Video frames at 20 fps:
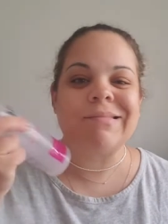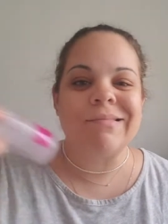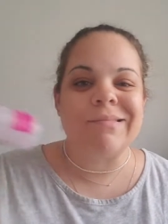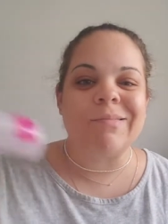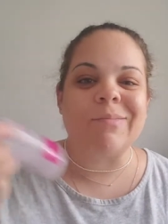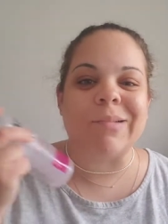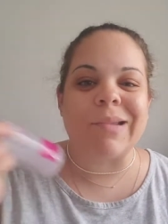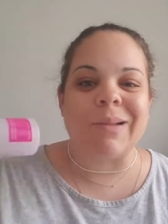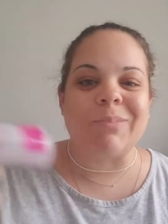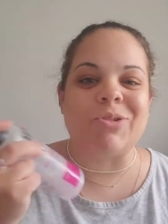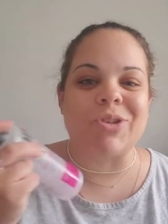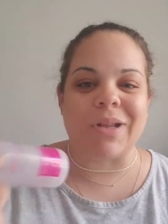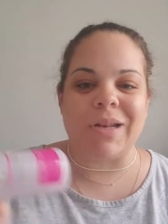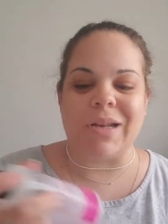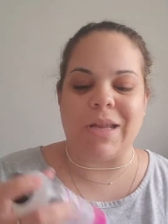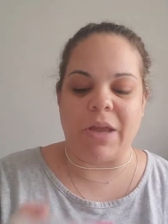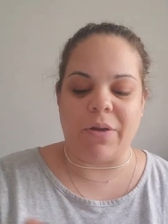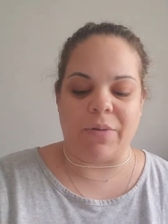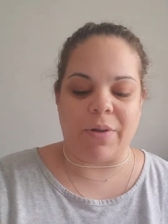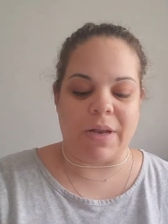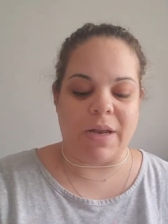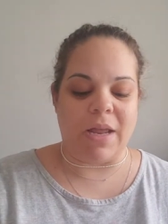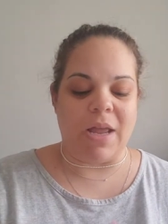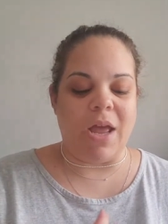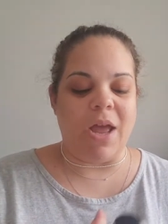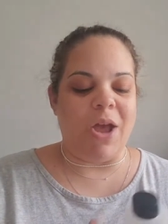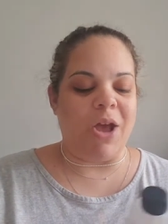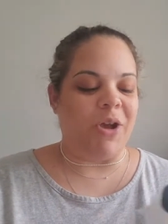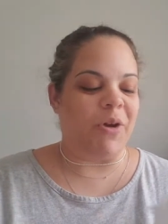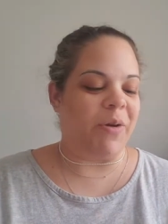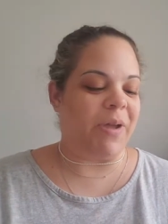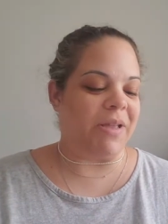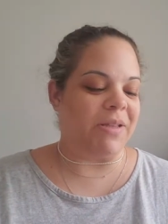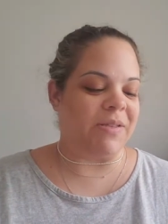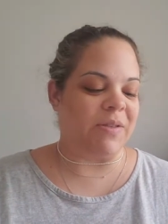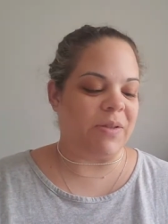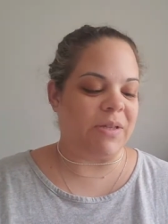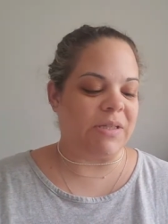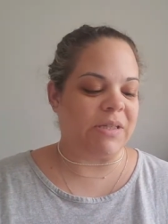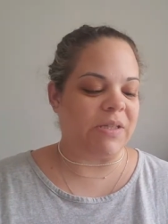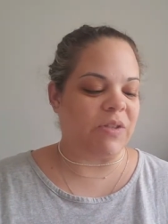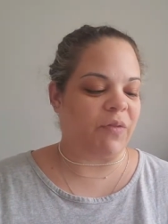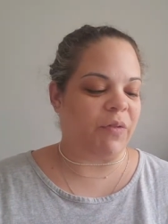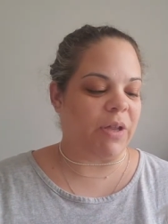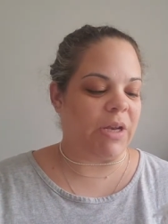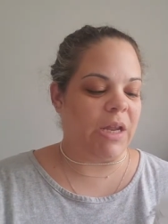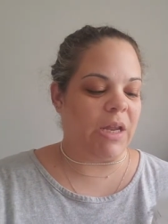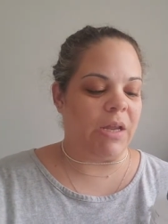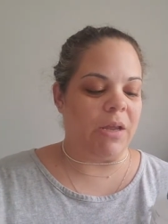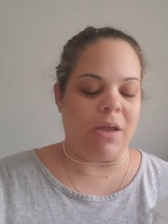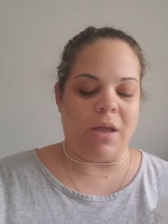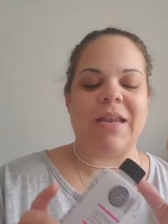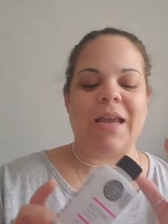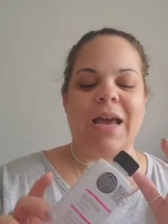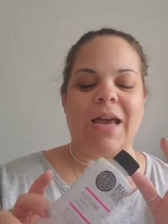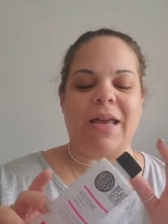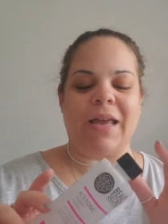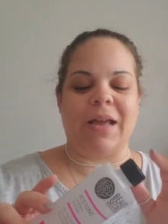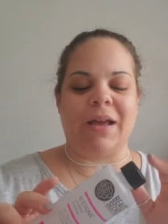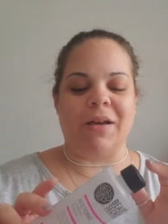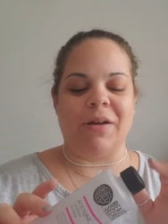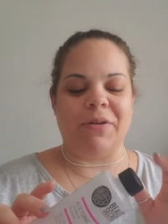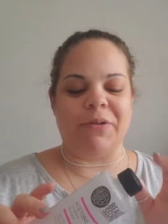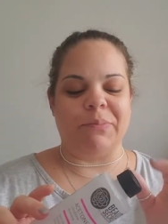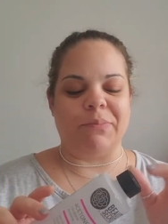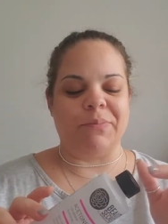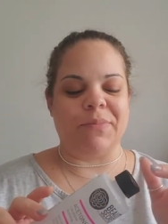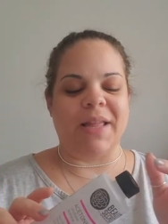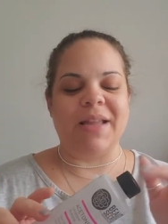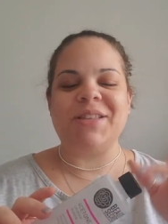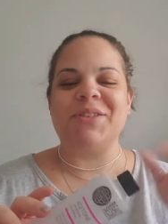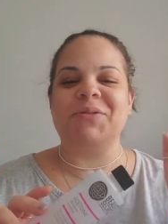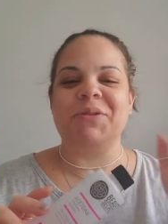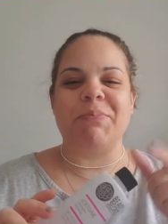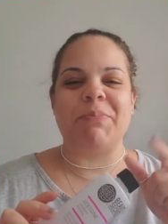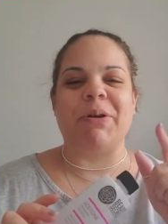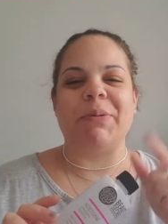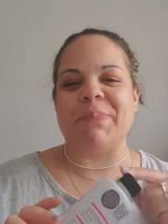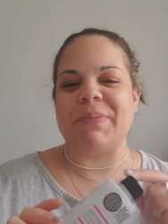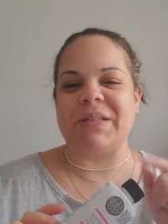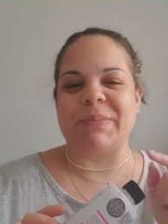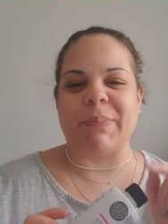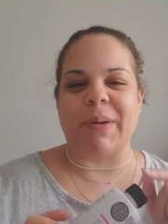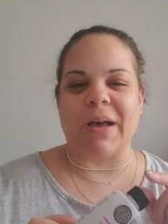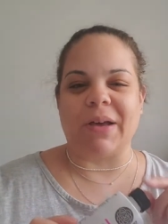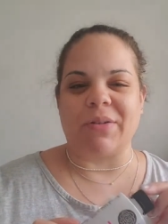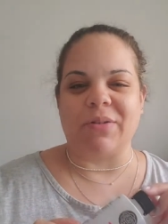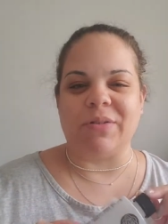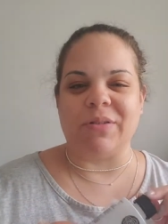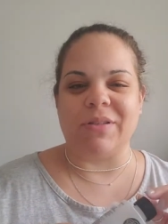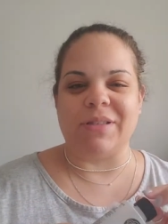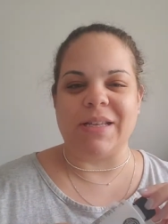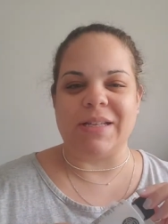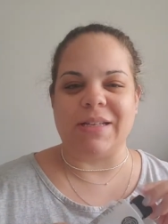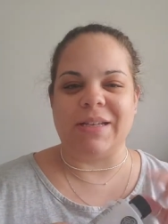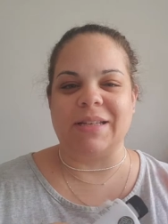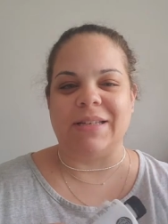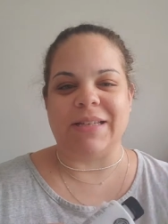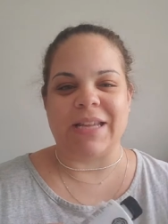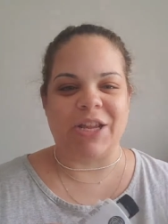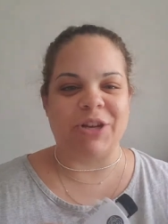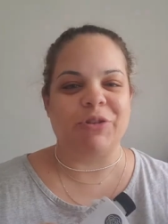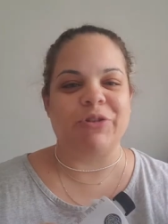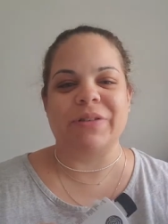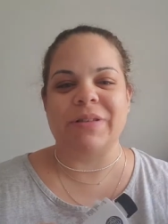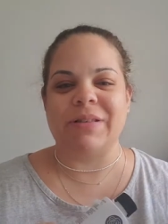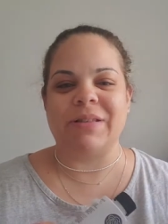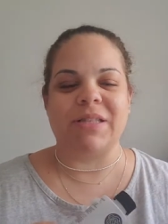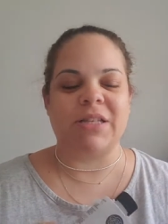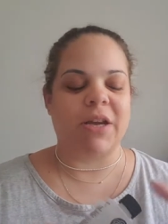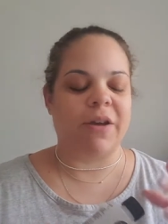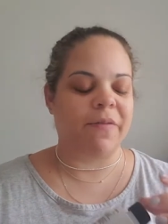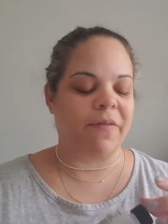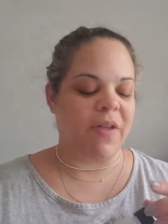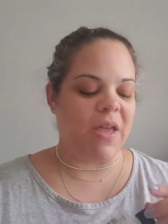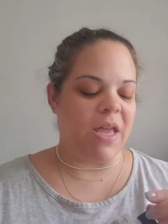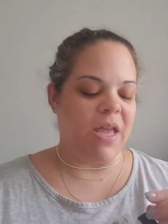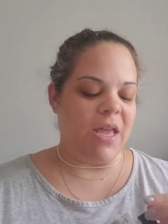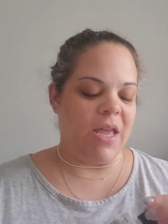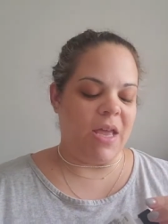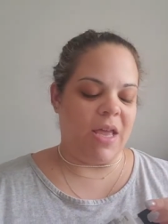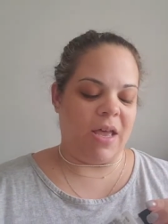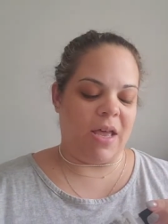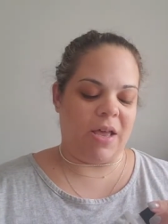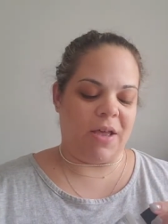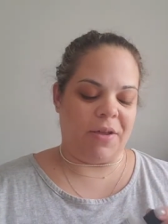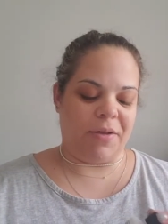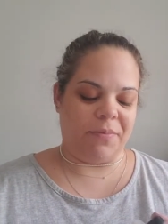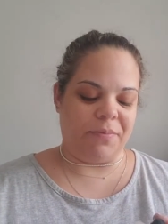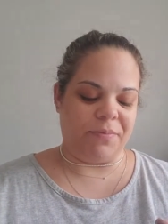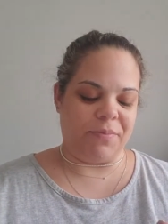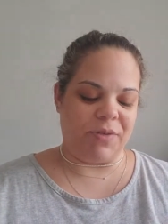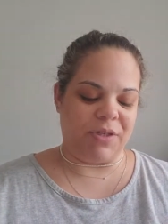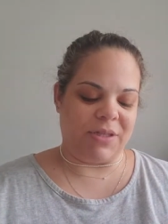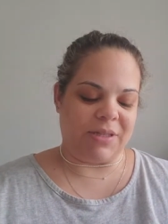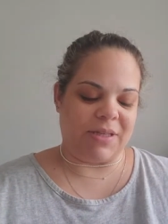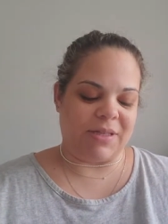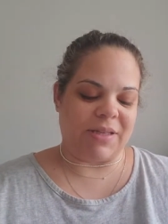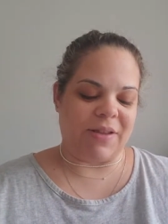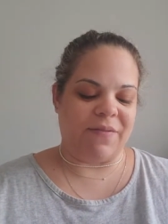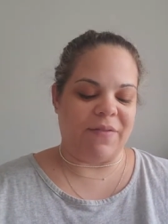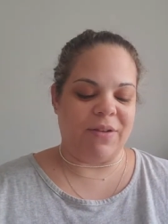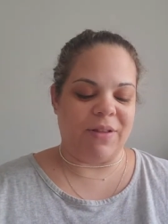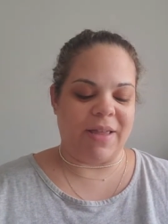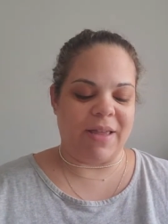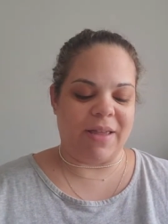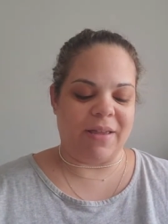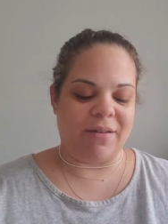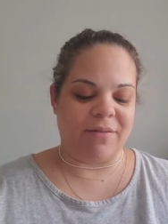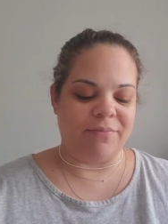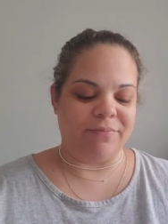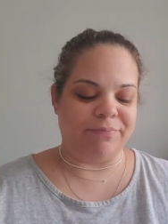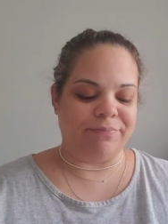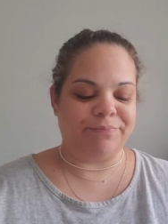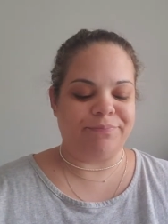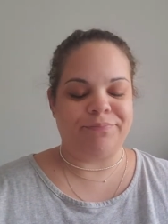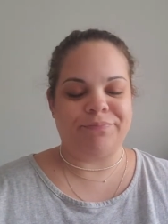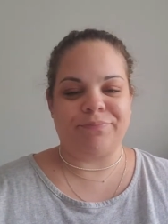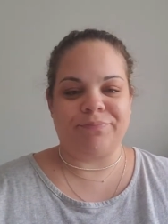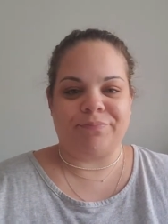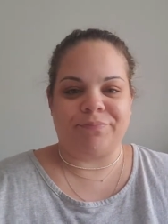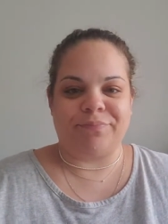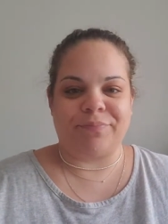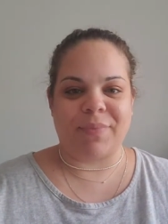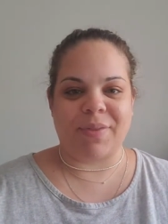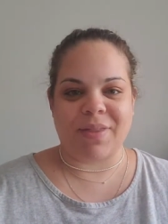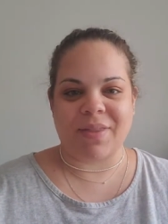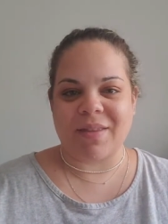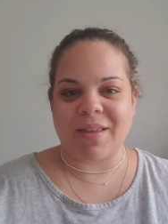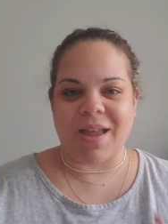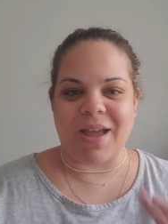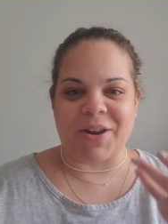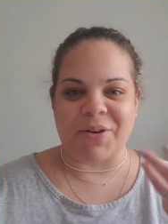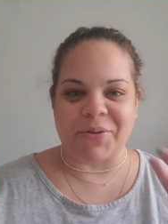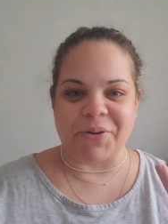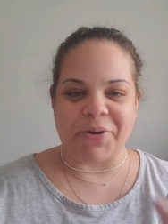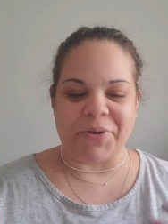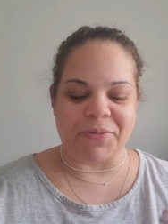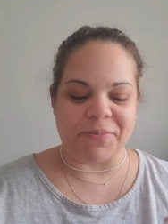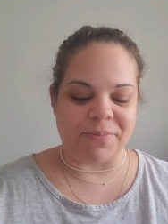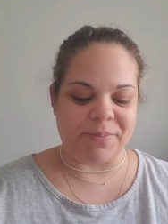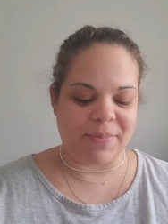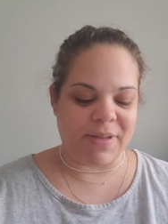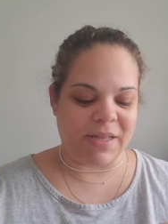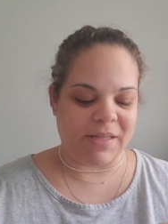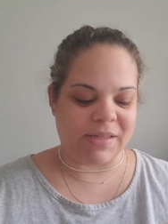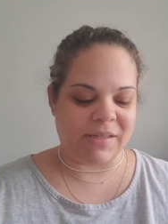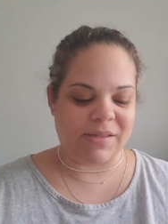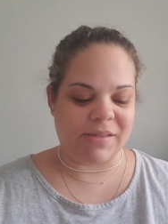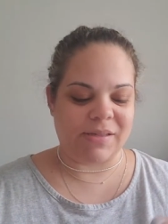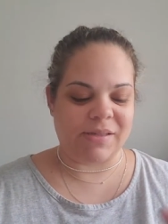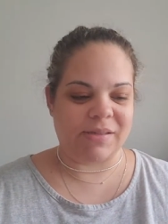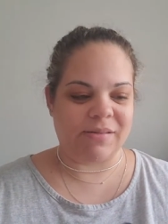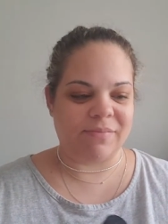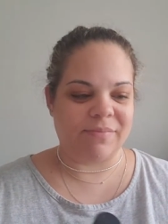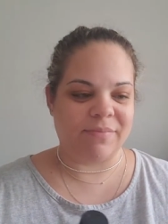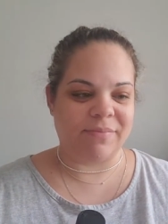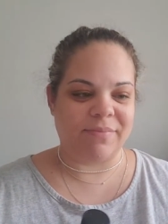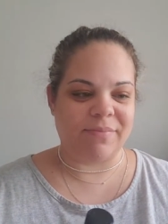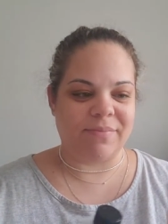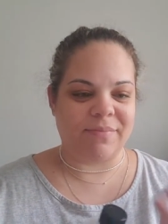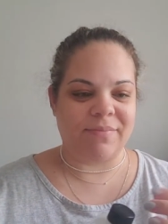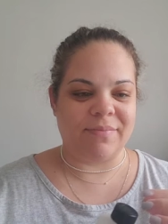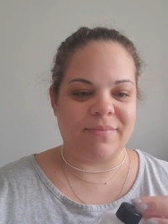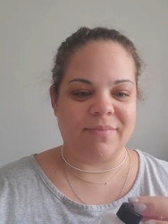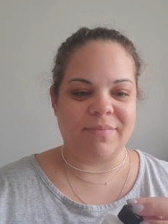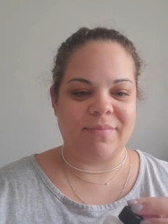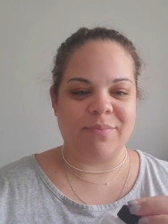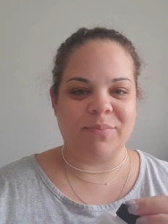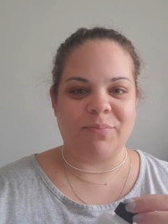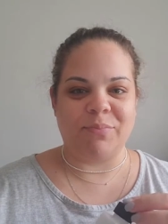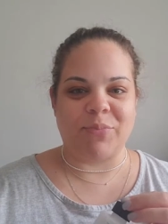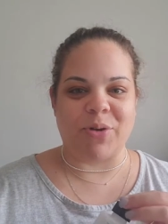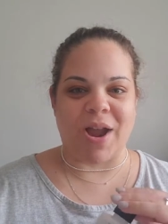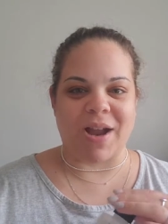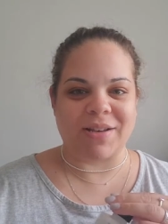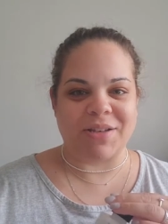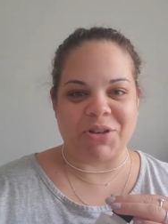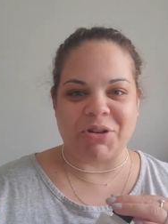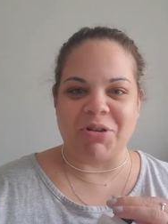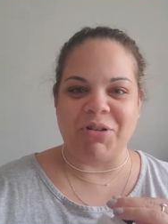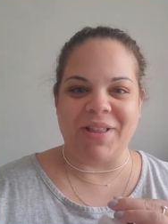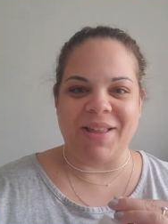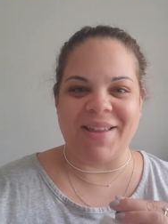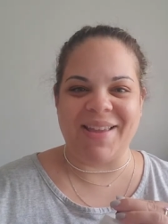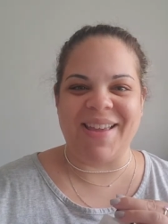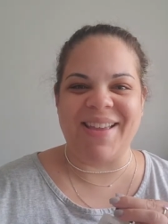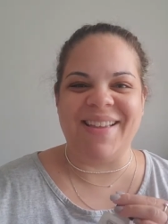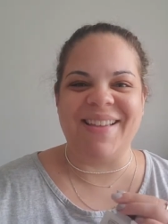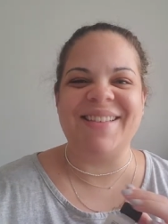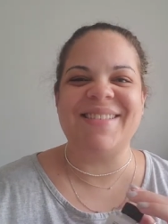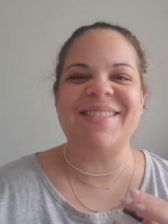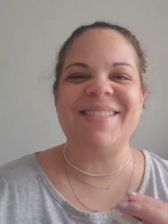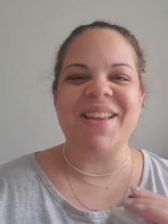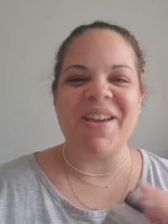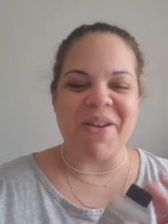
and I'm trying to get ready. Okay, so this is funny. I like to repurpose bottles and containers and stuff, just because I feel like, I don't know, it's practical, I guess.